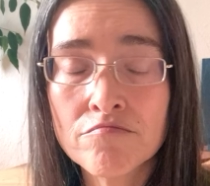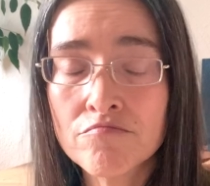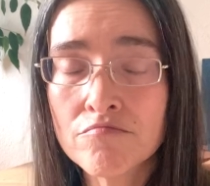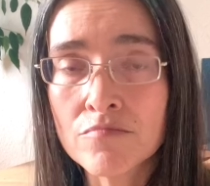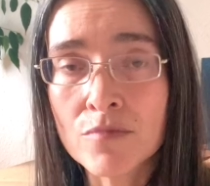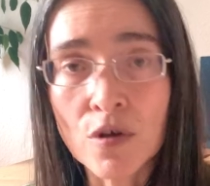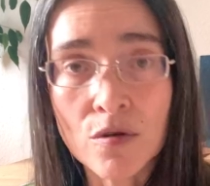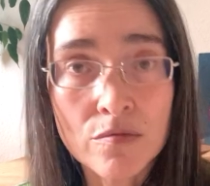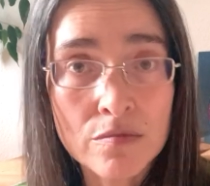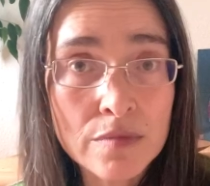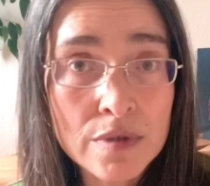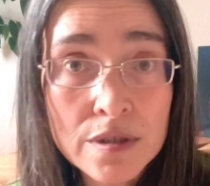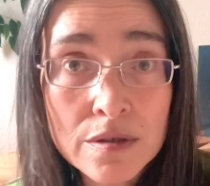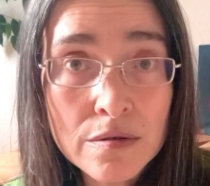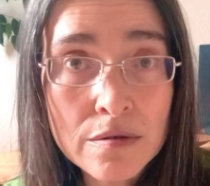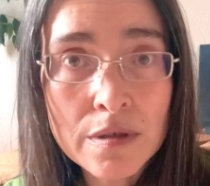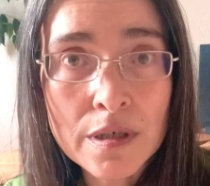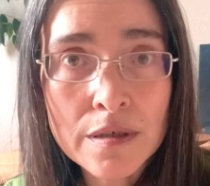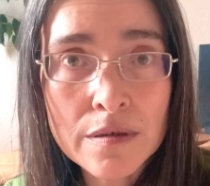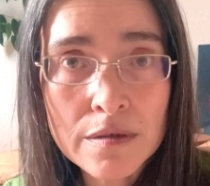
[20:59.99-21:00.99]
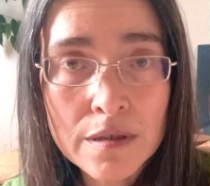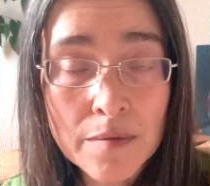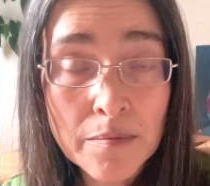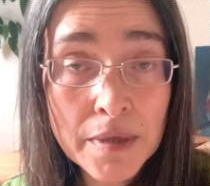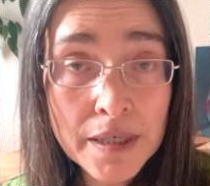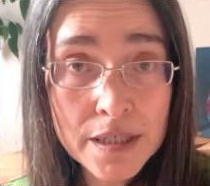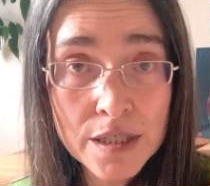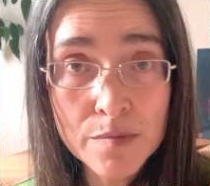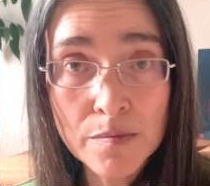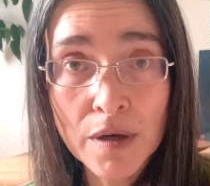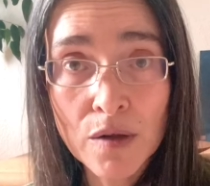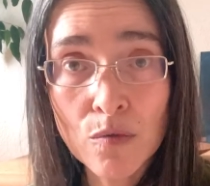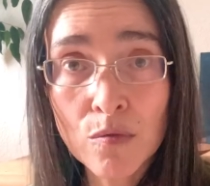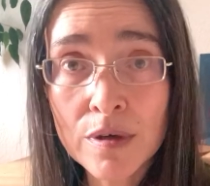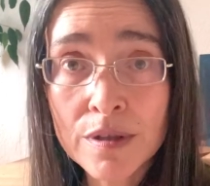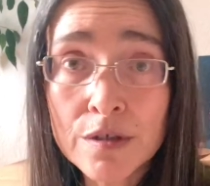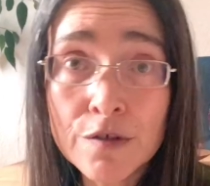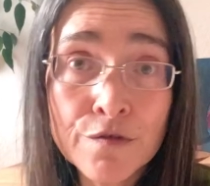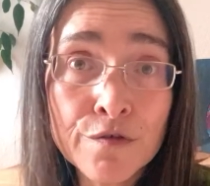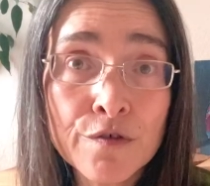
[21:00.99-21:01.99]
No, they might smell
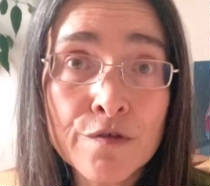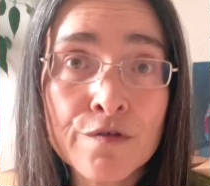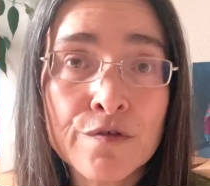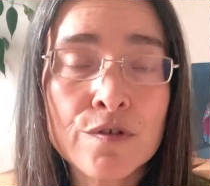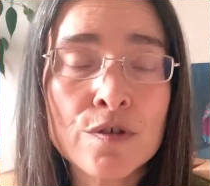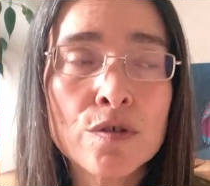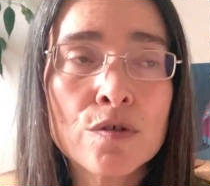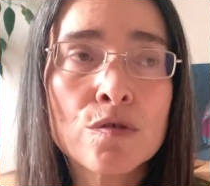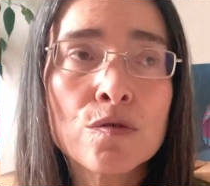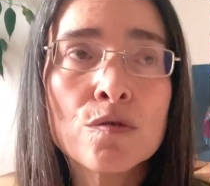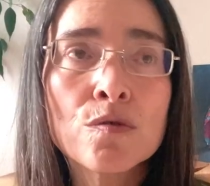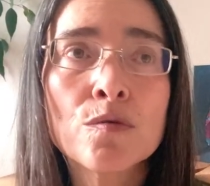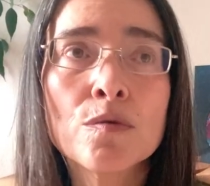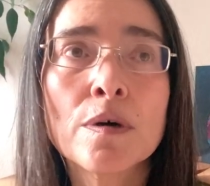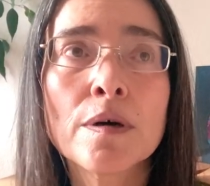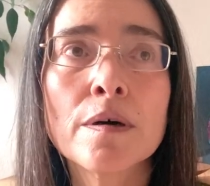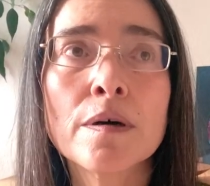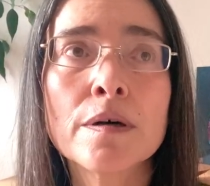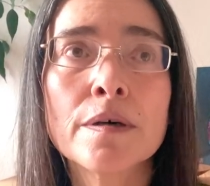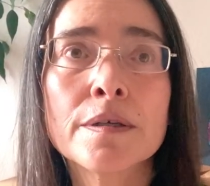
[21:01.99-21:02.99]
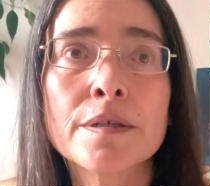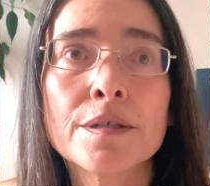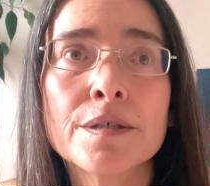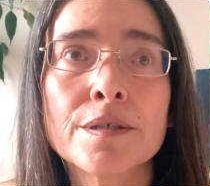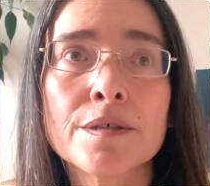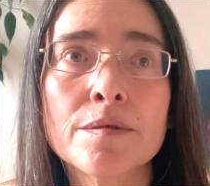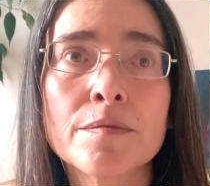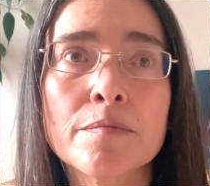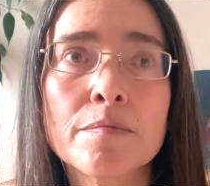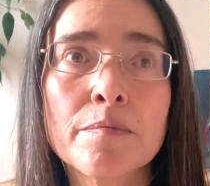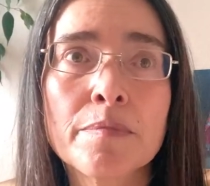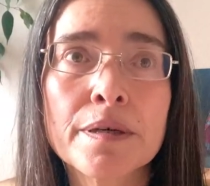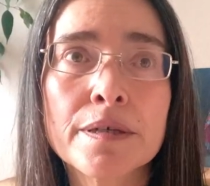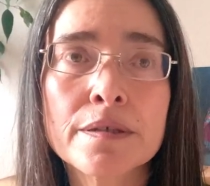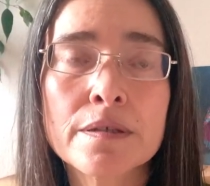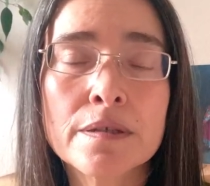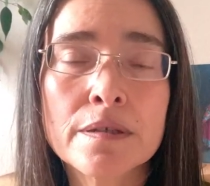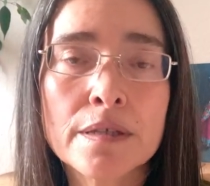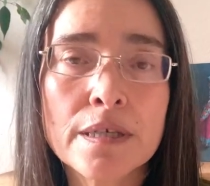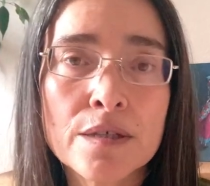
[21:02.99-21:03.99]
wonderful for you, and
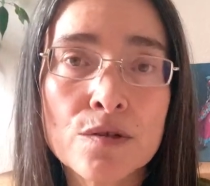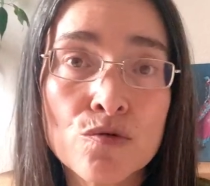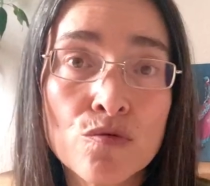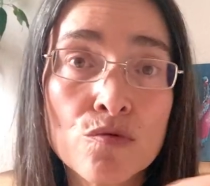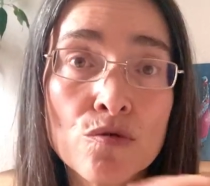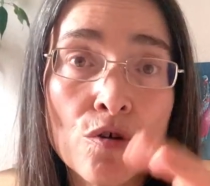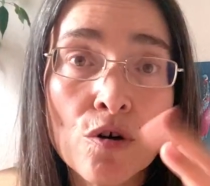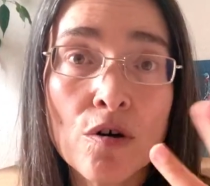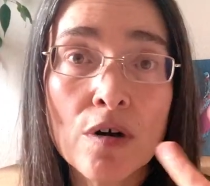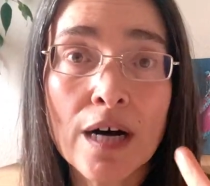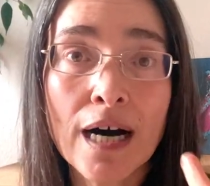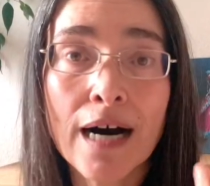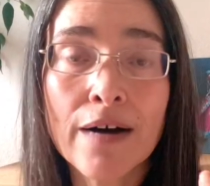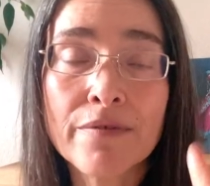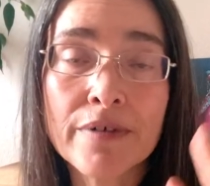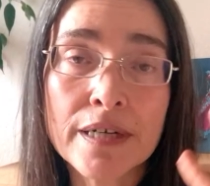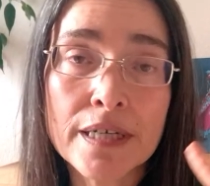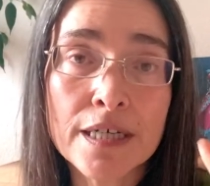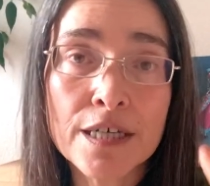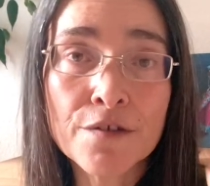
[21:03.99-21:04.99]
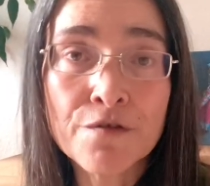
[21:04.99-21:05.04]
but they do not have any